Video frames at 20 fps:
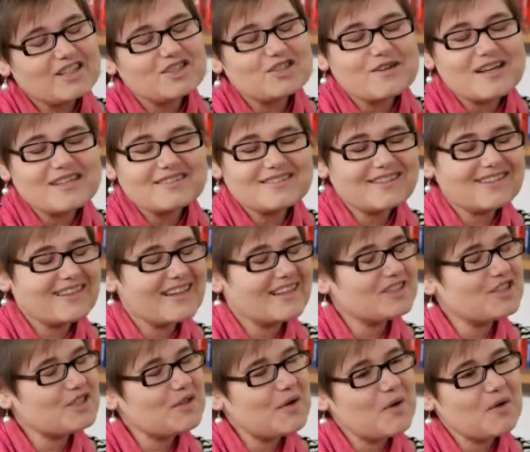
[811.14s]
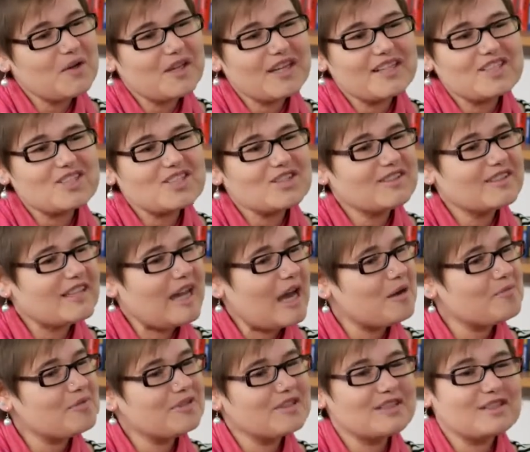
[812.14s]
Try to get your own kitchen
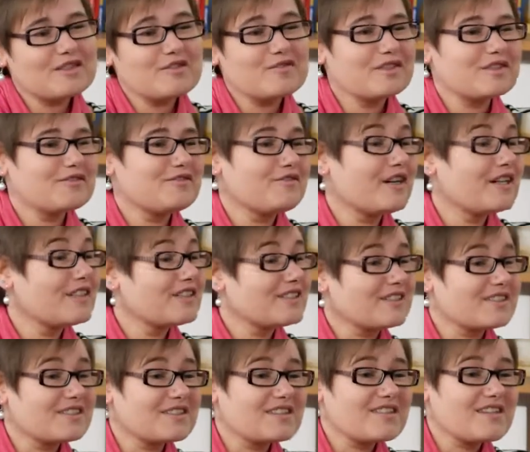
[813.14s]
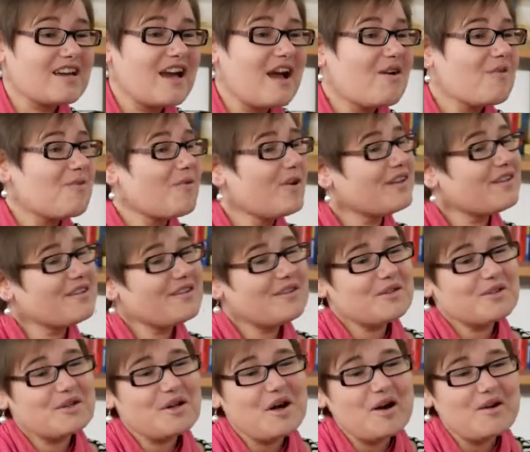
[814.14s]
cabinet of advisors. Whether
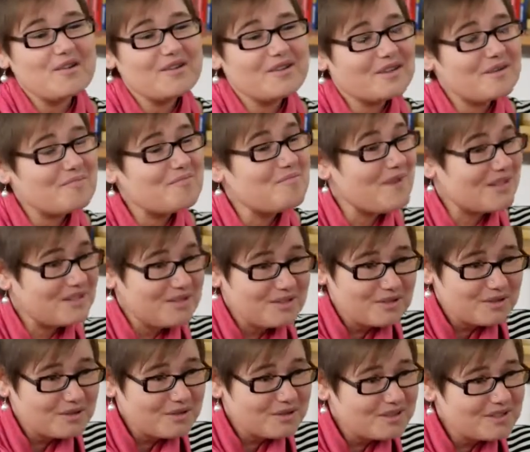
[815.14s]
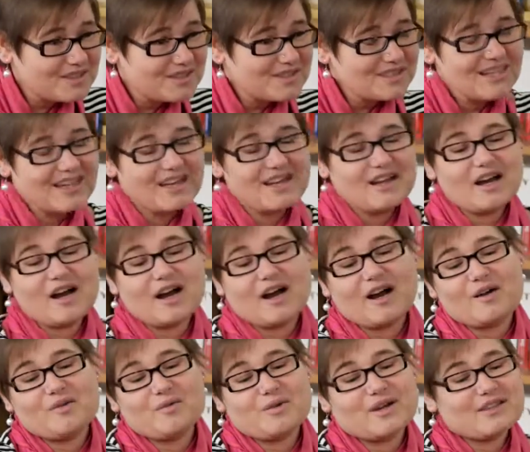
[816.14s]
you call them mentors,
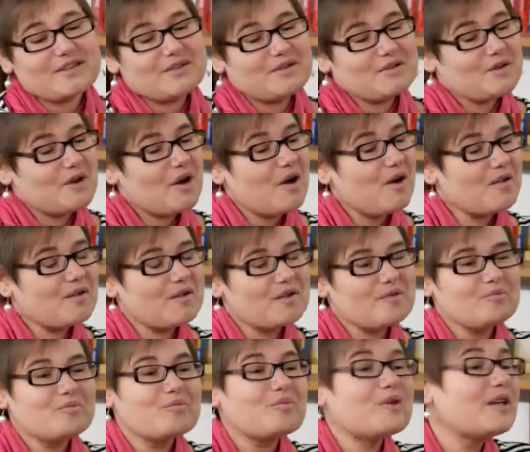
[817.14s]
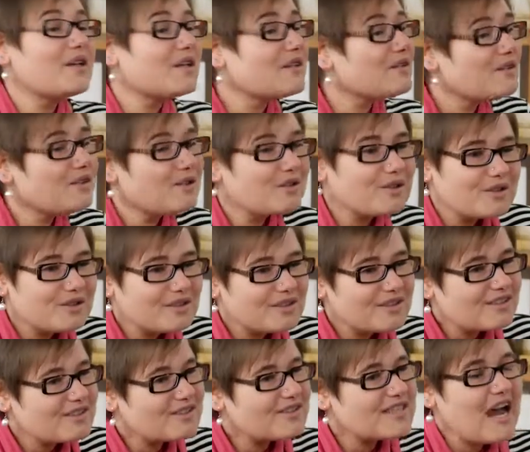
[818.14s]
whether you call them peer
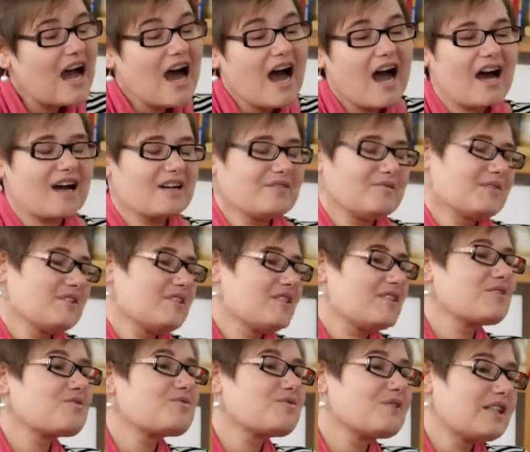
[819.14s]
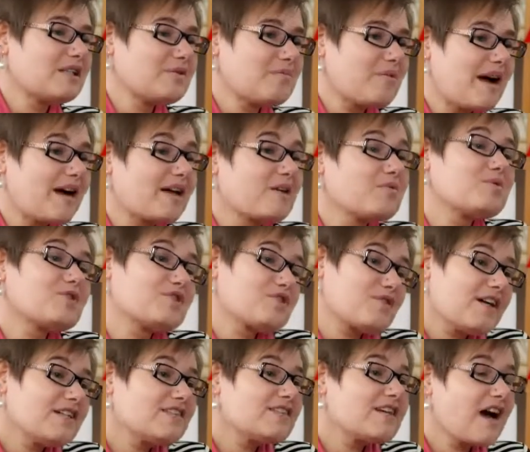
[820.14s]
learners, doesn't really matter. But
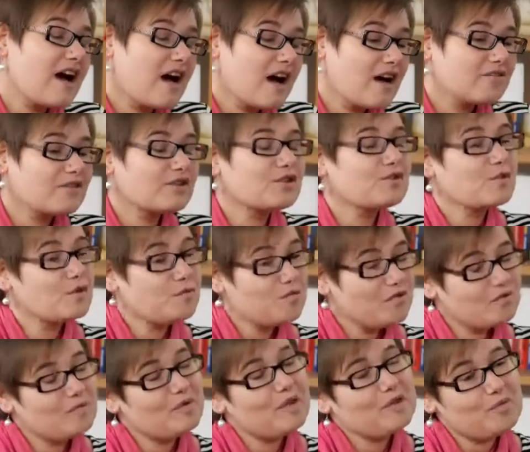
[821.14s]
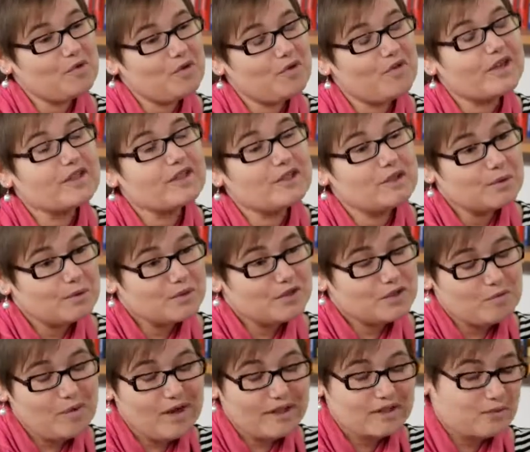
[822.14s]
try to have a group of people that you
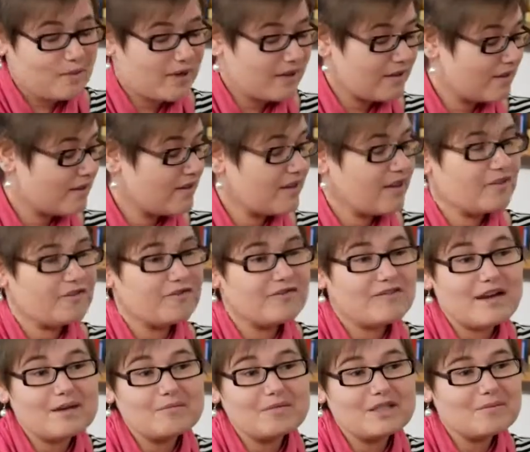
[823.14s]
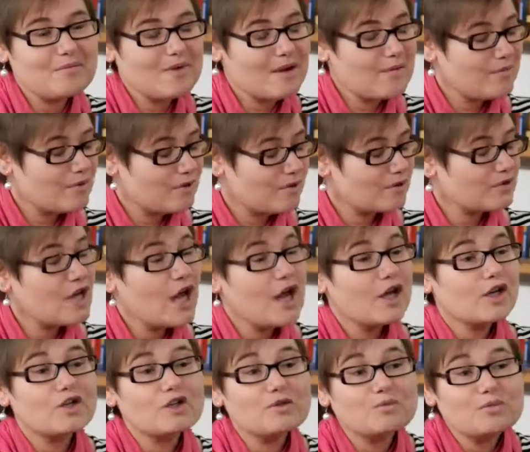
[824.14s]
respect, whether they are family members,
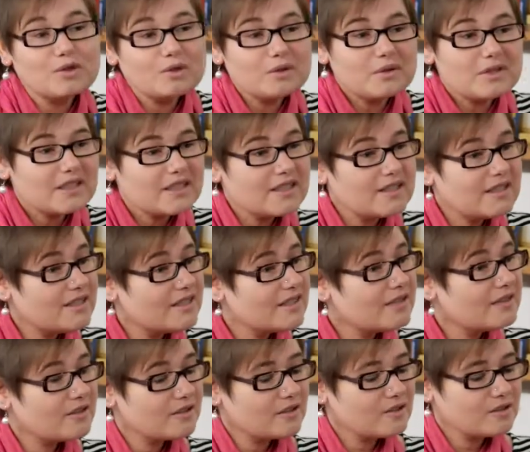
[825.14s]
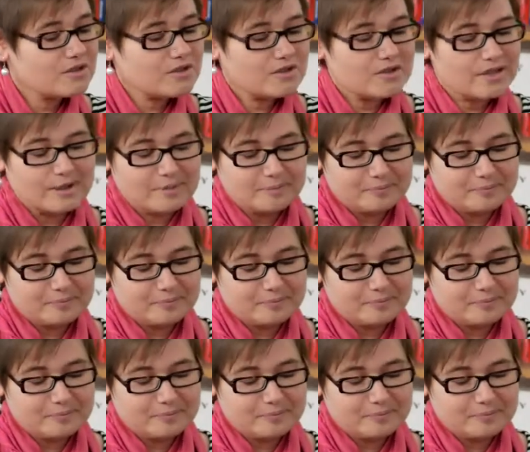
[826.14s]
community leaders,